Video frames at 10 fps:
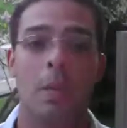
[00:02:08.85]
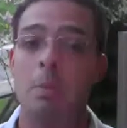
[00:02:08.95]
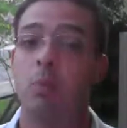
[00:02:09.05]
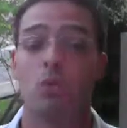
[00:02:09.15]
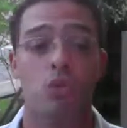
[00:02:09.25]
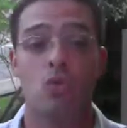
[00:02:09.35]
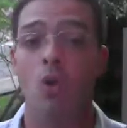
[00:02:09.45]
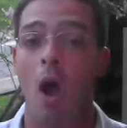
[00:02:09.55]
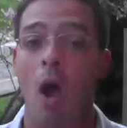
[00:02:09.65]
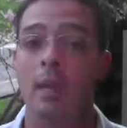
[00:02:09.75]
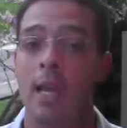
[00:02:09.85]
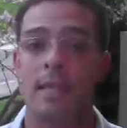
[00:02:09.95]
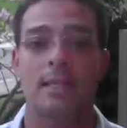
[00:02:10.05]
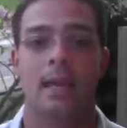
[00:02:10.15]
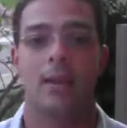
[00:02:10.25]
People do not
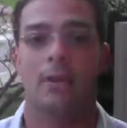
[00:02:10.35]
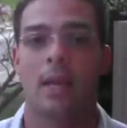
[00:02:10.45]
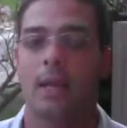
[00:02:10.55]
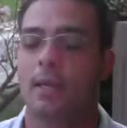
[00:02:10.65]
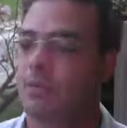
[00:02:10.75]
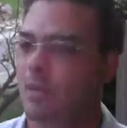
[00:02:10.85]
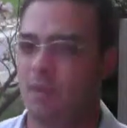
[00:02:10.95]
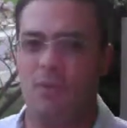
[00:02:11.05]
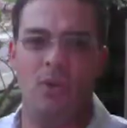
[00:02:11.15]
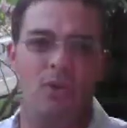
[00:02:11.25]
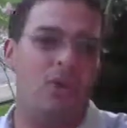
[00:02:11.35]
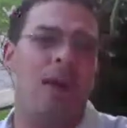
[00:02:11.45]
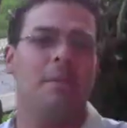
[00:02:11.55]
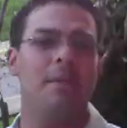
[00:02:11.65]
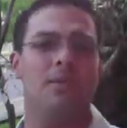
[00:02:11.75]
like that, okay? Because they're like, well, why
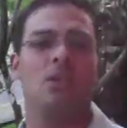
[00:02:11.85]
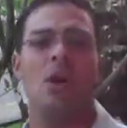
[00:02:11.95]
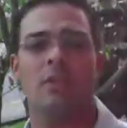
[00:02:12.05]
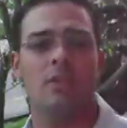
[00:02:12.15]
am I even talking?